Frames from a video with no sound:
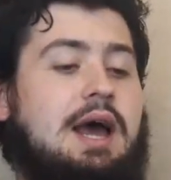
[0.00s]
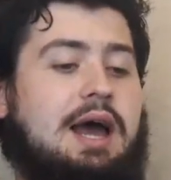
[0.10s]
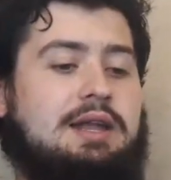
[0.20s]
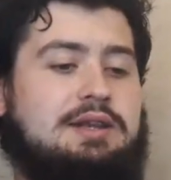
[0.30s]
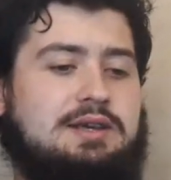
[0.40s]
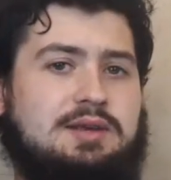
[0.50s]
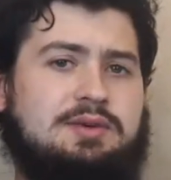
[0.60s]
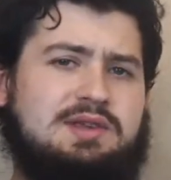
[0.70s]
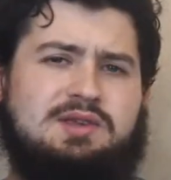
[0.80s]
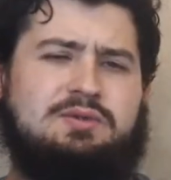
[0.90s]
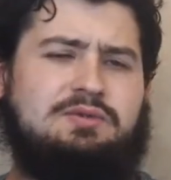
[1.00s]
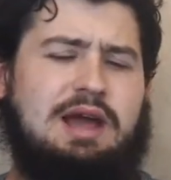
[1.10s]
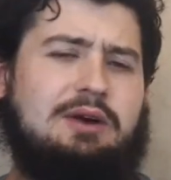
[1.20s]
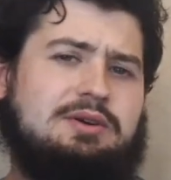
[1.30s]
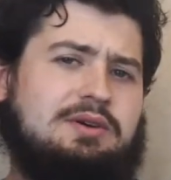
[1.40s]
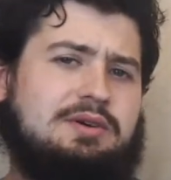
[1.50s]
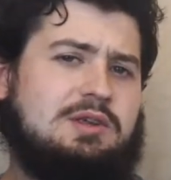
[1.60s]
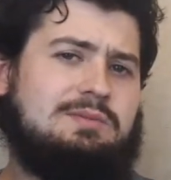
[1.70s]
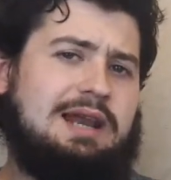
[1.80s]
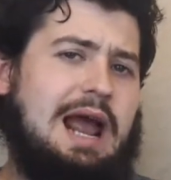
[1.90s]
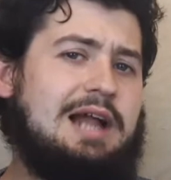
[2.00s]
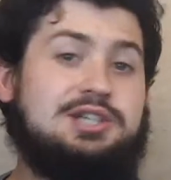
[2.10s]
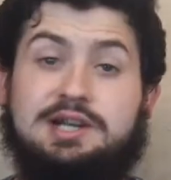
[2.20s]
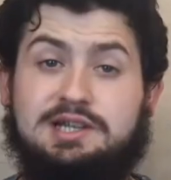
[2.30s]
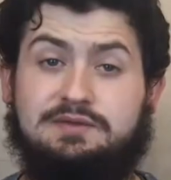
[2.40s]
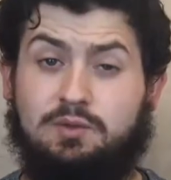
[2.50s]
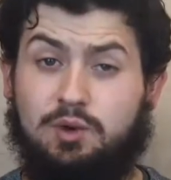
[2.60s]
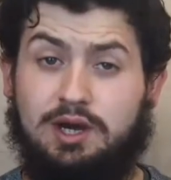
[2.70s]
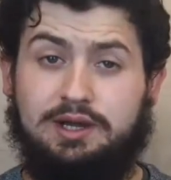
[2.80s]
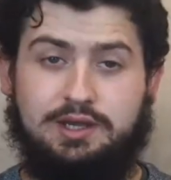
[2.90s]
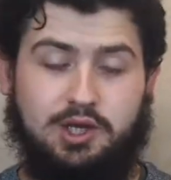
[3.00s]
and someone said, so how do Somali adjectives work?